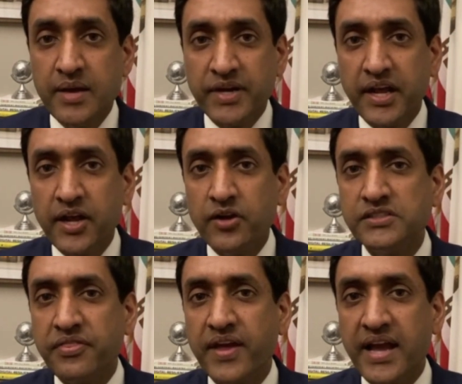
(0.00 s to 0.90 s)
But
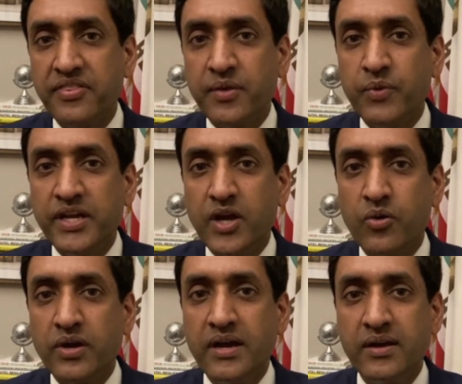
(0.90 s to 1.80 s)
here's the thing. I think we
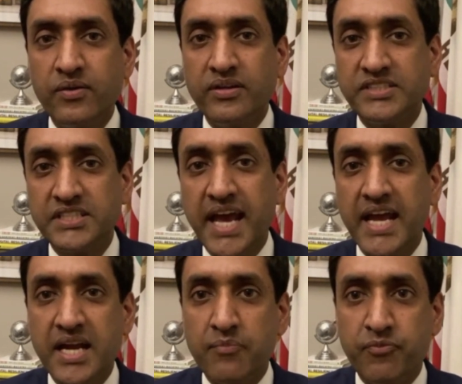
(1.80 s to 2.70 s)
don't
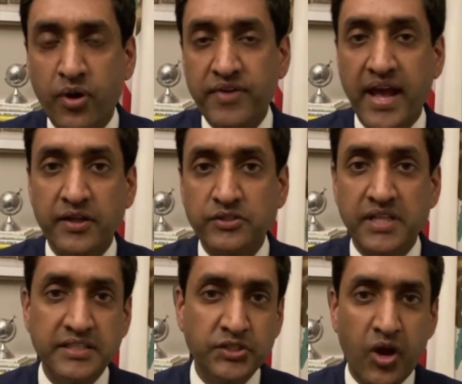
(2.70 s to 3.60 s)
stand up for our values.
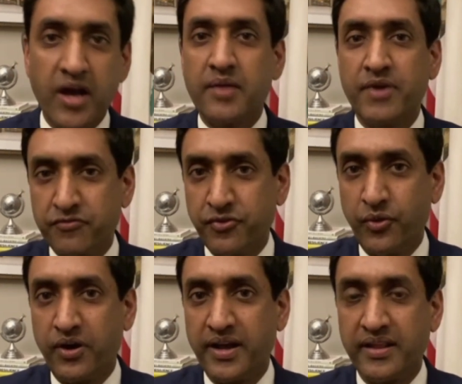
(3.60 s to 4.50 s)
Let's talk about
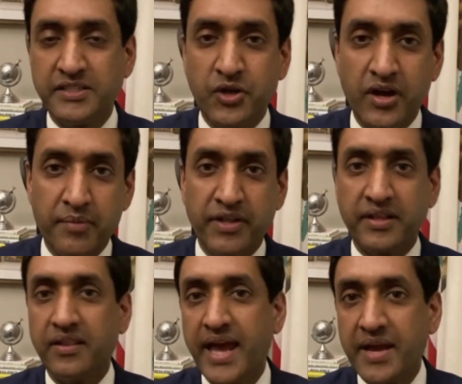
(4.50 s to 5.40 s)
Florida. Let's talk
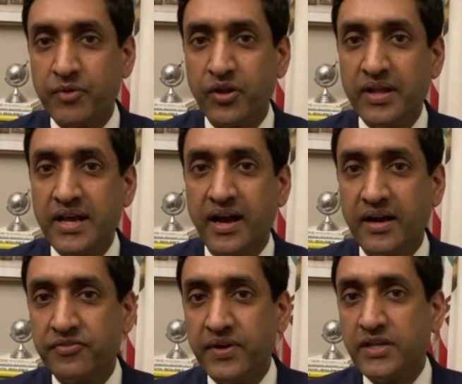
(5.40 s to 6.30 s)
about the label
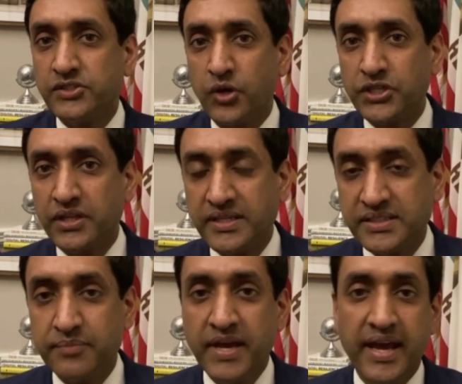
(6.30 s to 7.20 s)
of
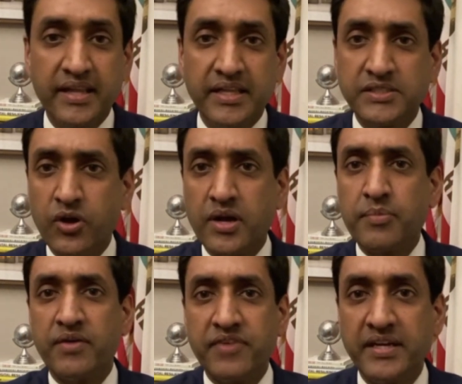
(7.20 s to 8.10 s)
socialism, and let's talk
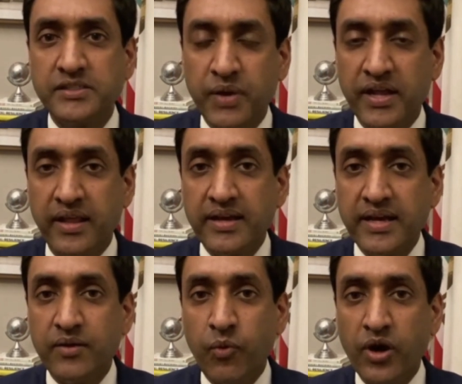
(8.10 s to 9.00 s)
about Venezuela.
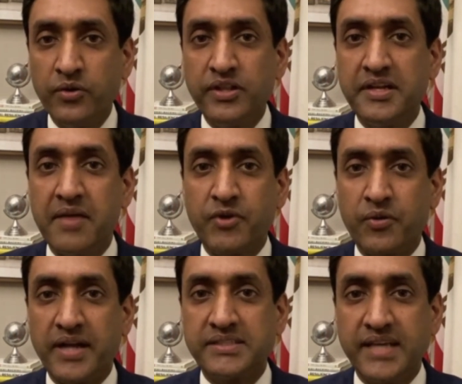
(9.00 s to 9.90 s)
What do the
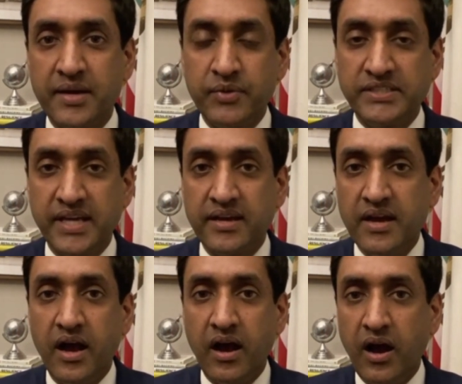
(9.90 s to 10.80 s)
Democrats say? We
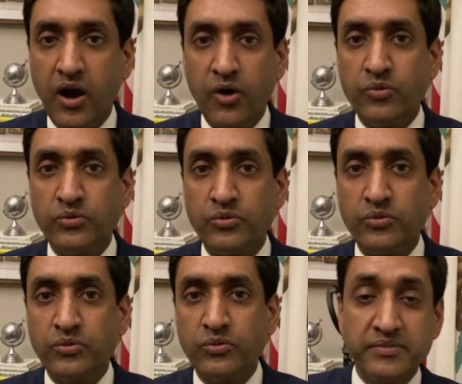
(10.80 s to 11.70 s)
say, oh, some
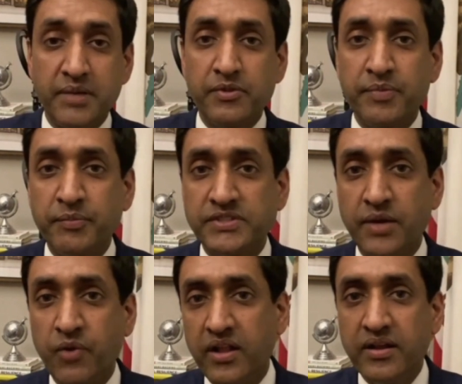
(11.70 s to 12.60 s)
of some of the people
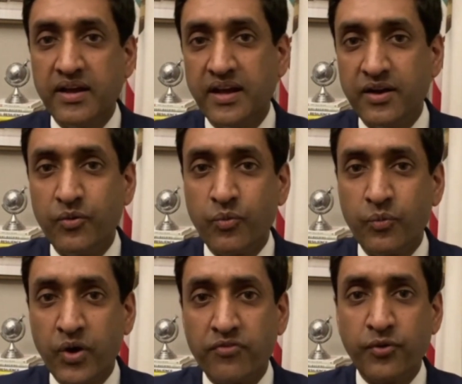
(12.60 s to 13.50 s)
say, well, uh,
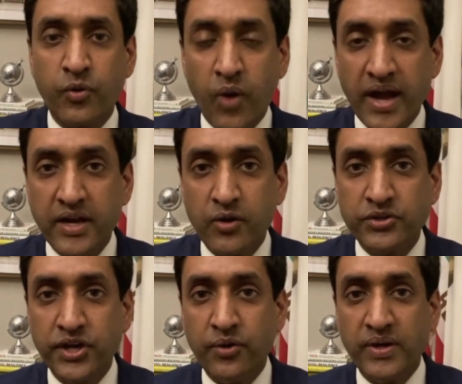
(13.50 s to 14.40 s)
we're for
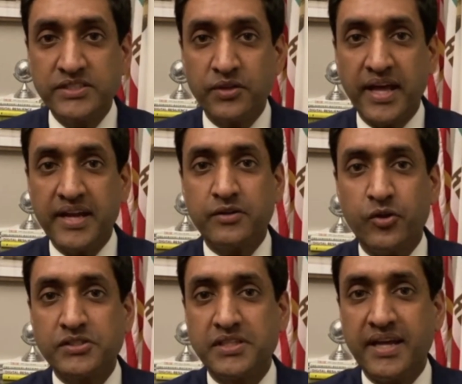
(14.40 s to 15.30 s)
Guaido too. And so then it
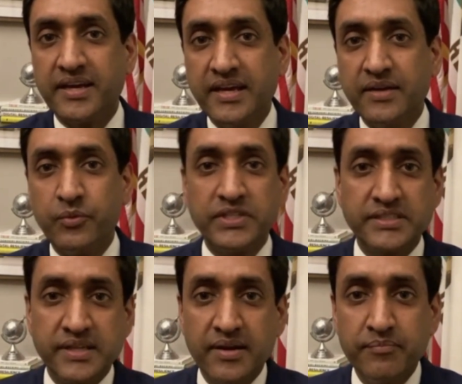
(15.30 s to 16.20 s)
looks like we're
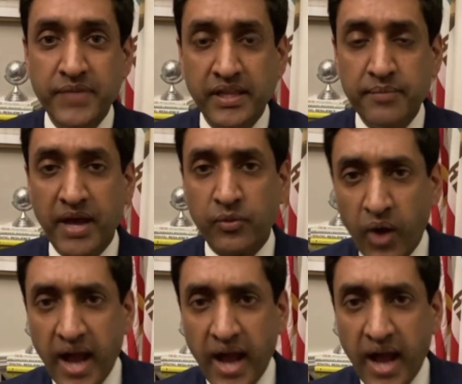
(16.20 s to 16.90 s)
just mealy-mouthed.